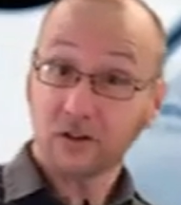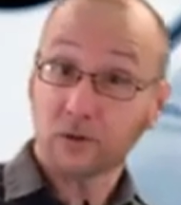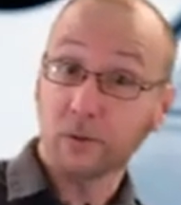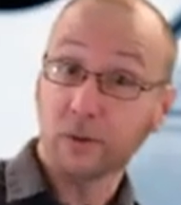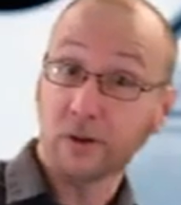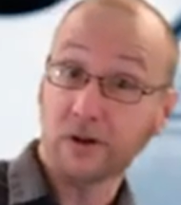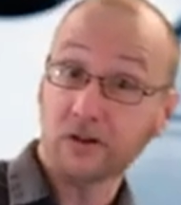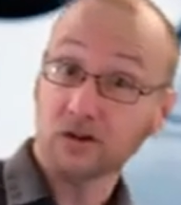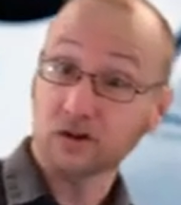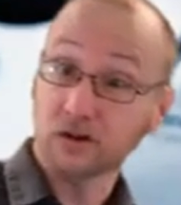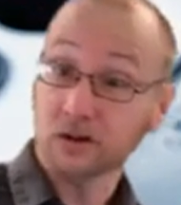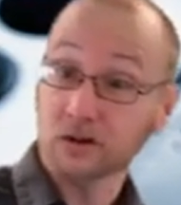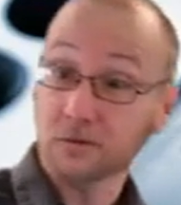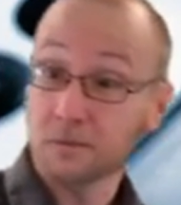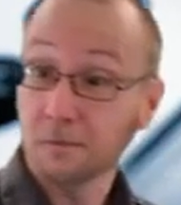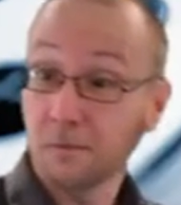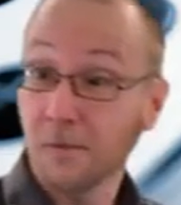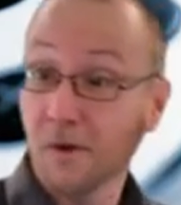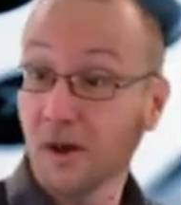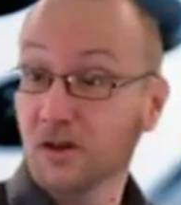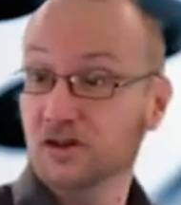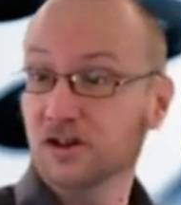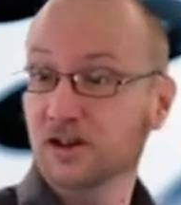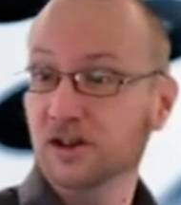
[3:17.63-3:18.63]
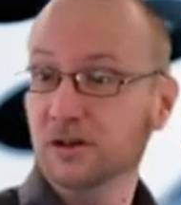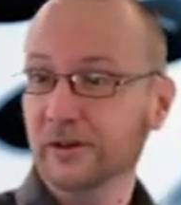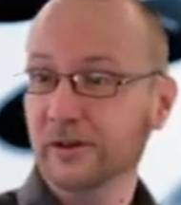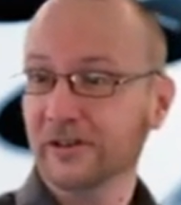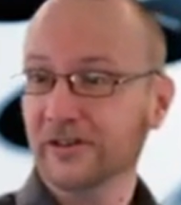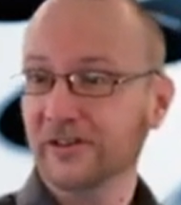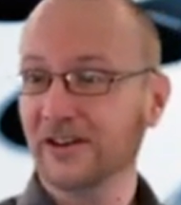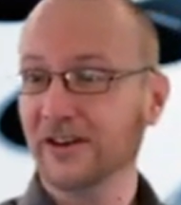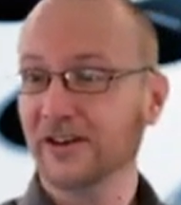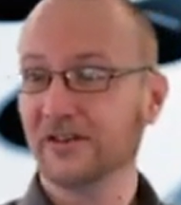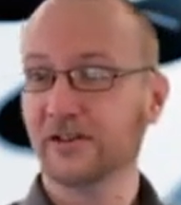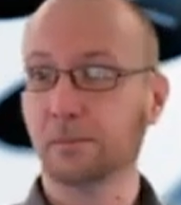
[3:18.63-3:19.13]
question. She
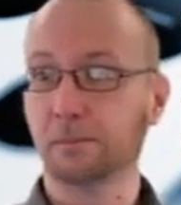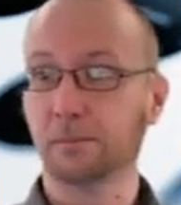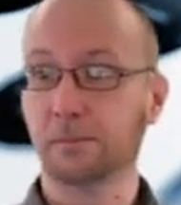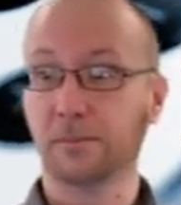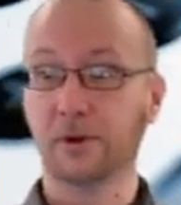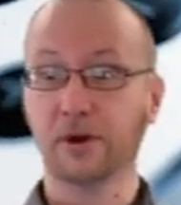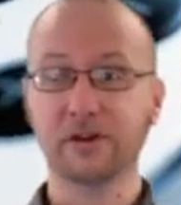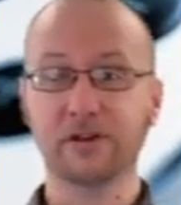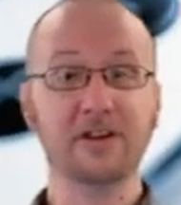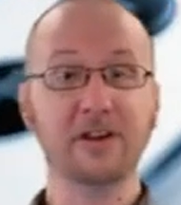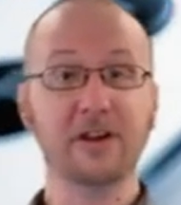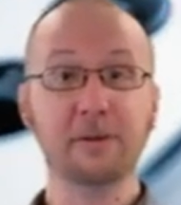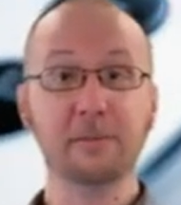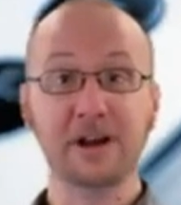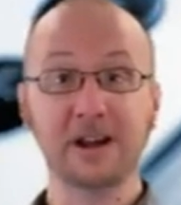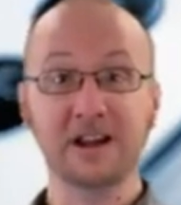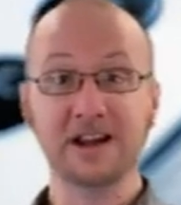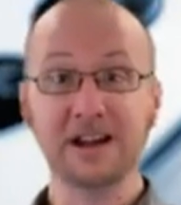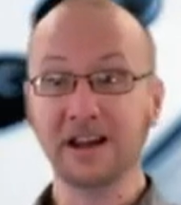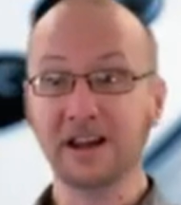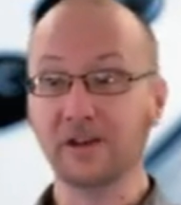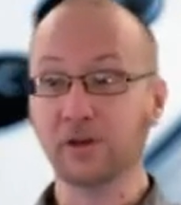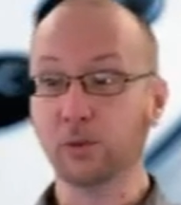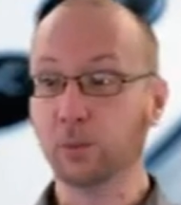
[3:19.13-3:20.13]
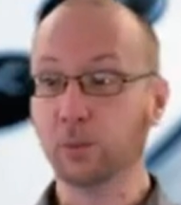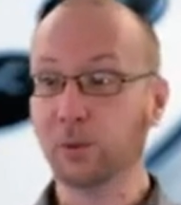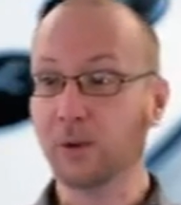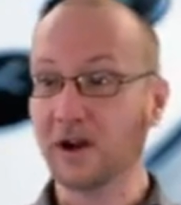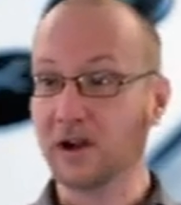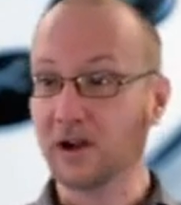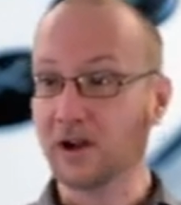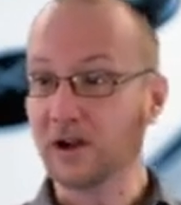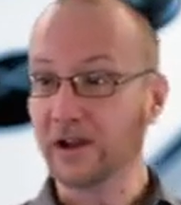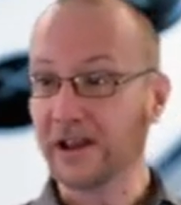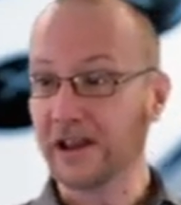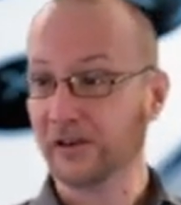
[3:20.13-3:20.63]
received some birthday money as
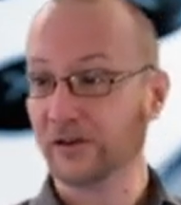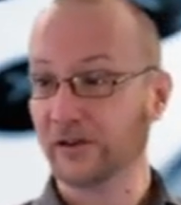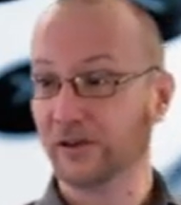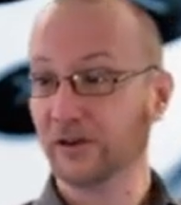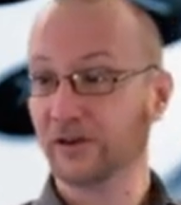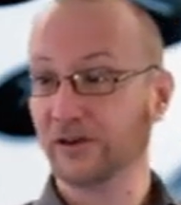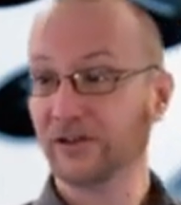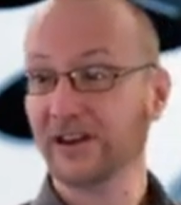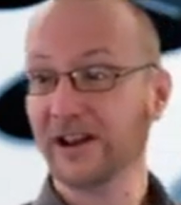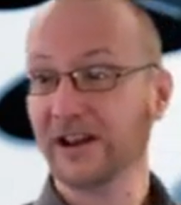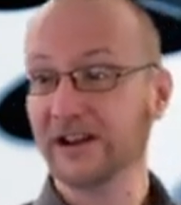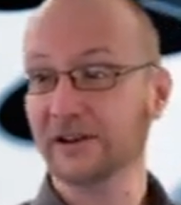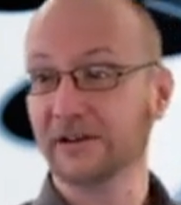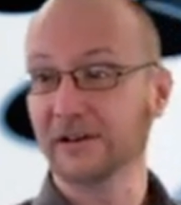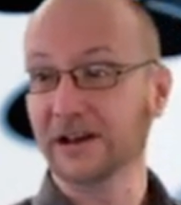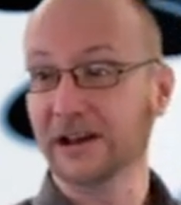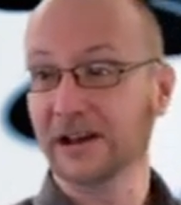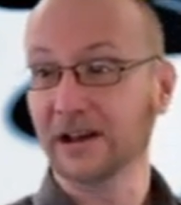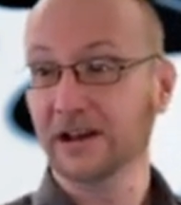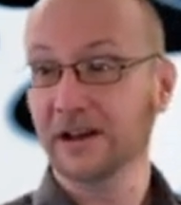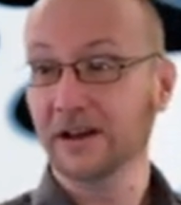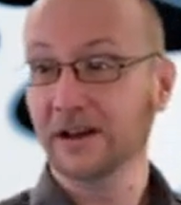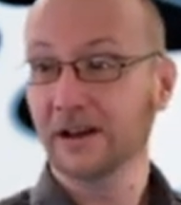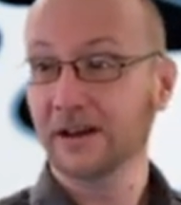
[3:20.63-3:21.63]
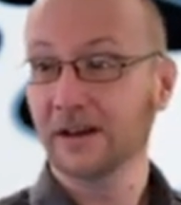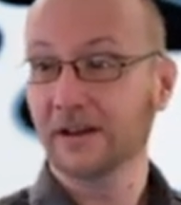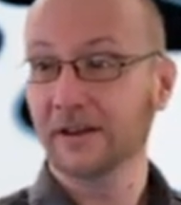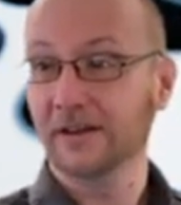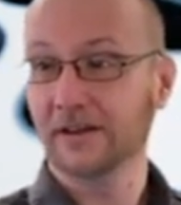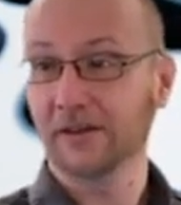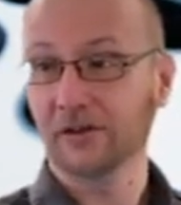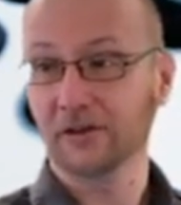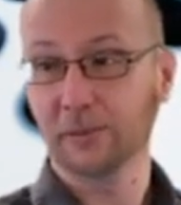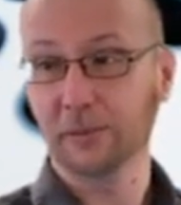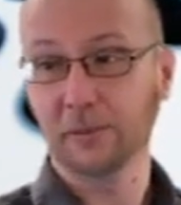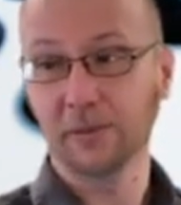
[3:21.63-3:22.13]
well as her salary
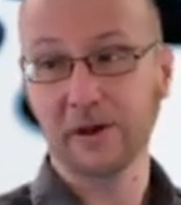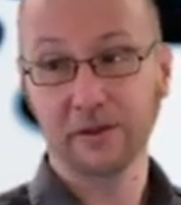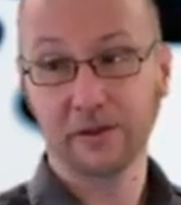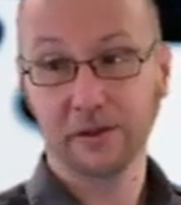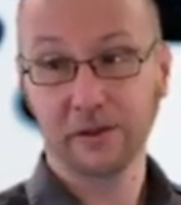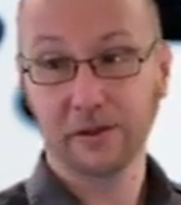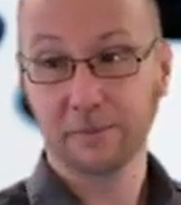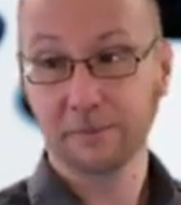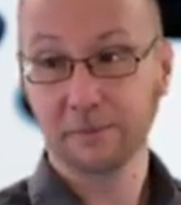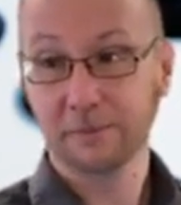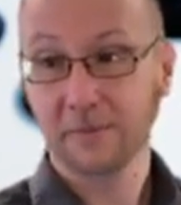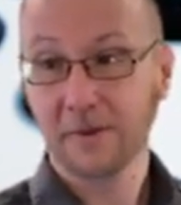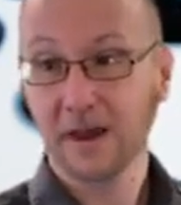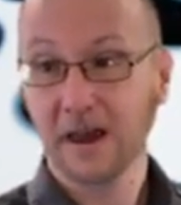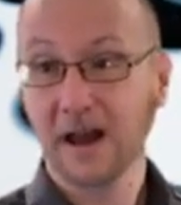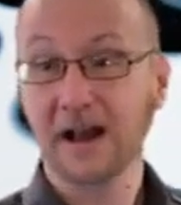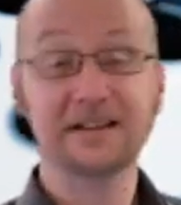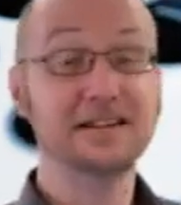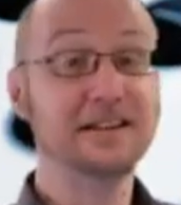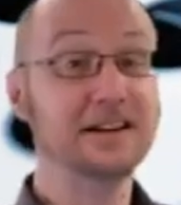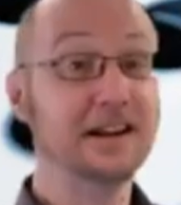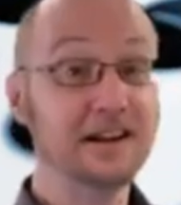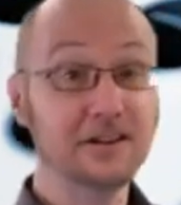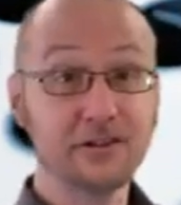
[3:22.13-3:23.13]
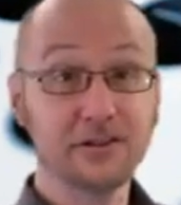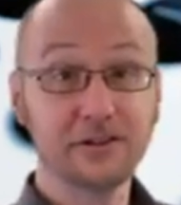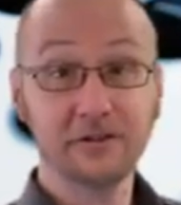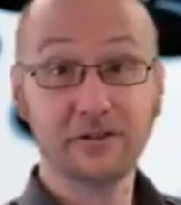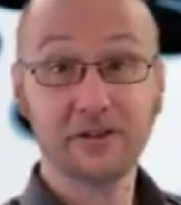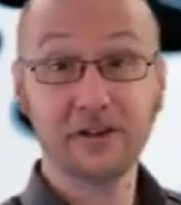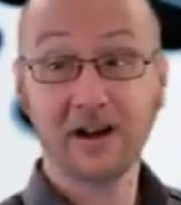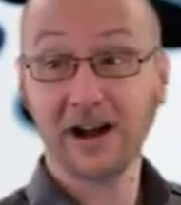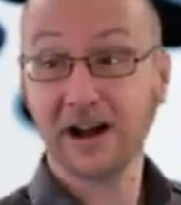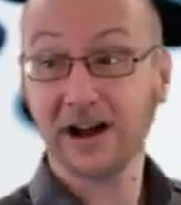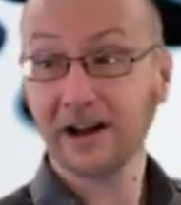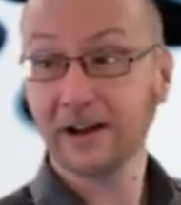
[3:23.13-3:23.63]
this month.
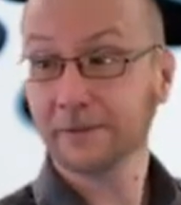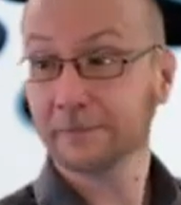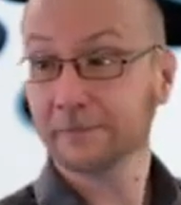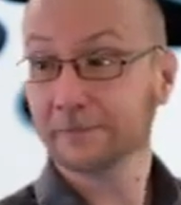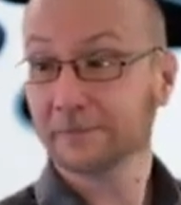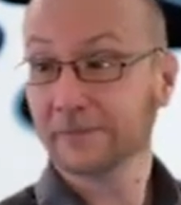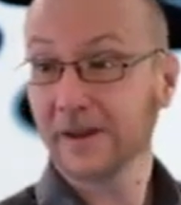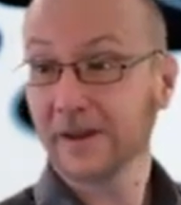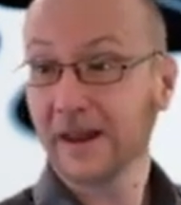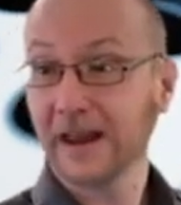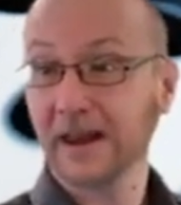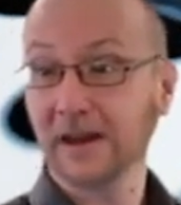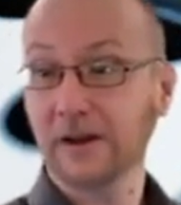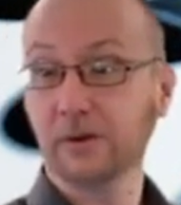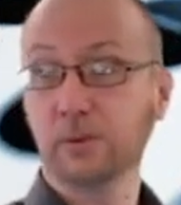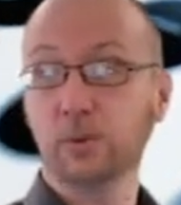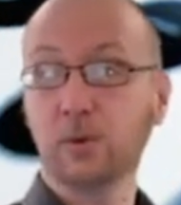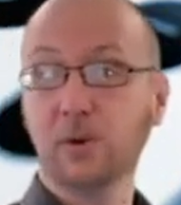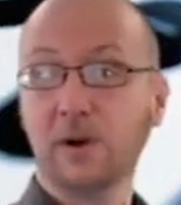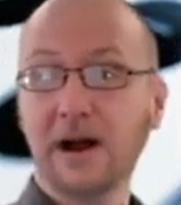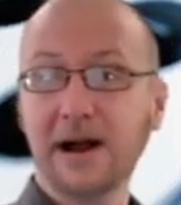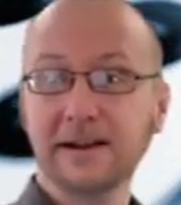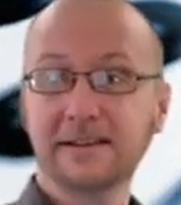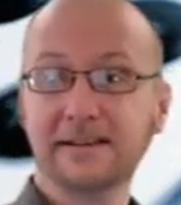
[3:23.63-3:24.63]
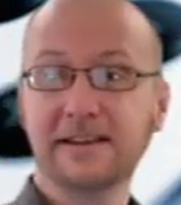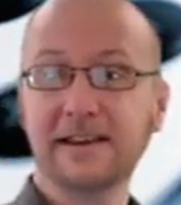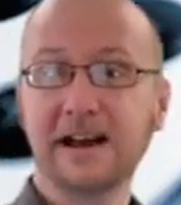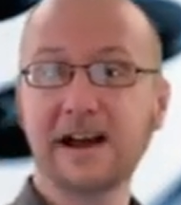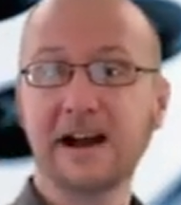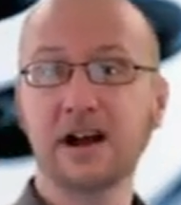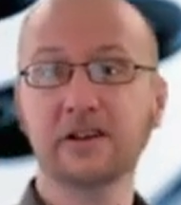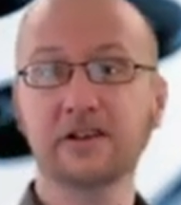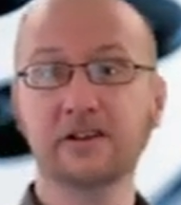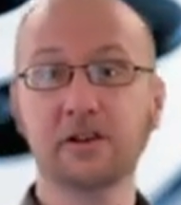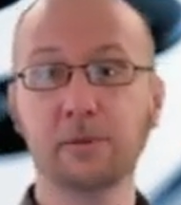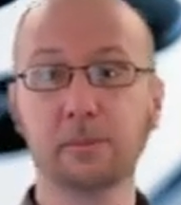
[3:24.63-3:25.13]
Identify and write
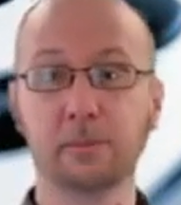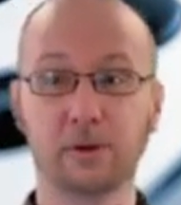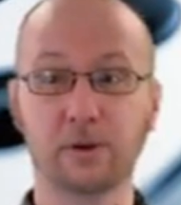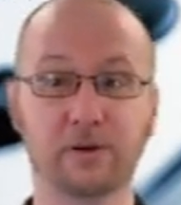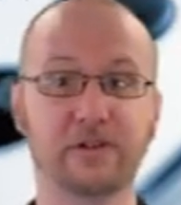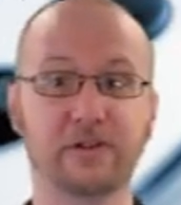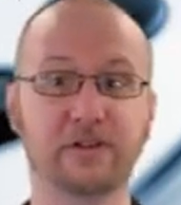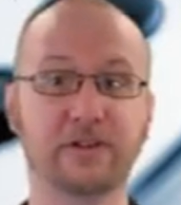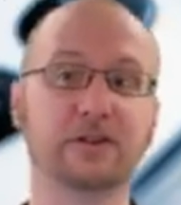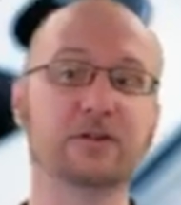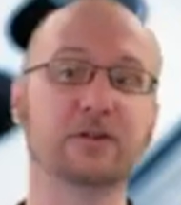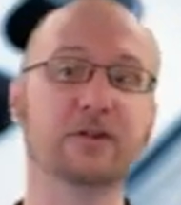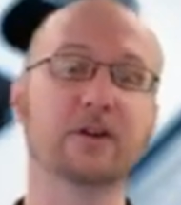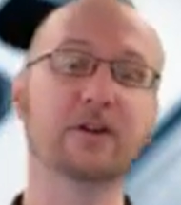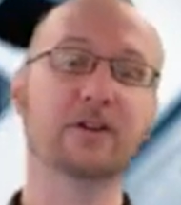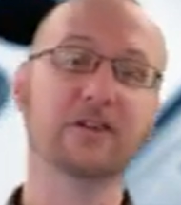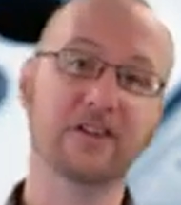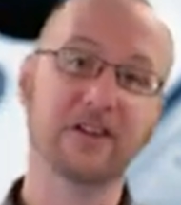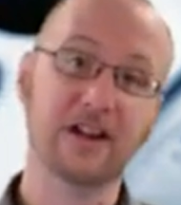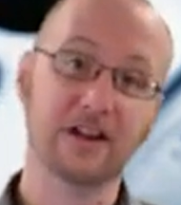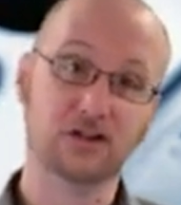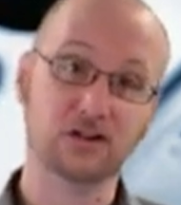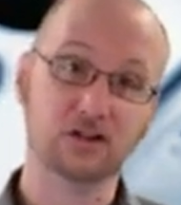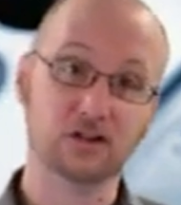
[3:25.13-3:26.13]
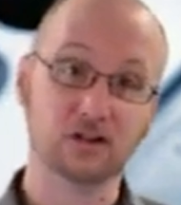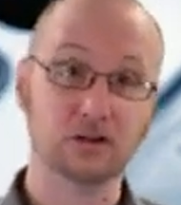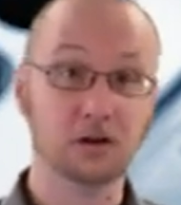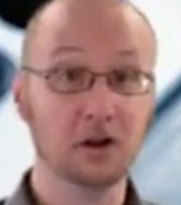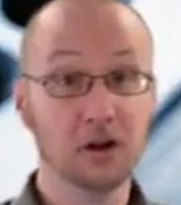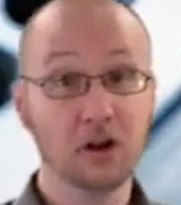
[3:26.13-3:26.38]
down the birthday transaction.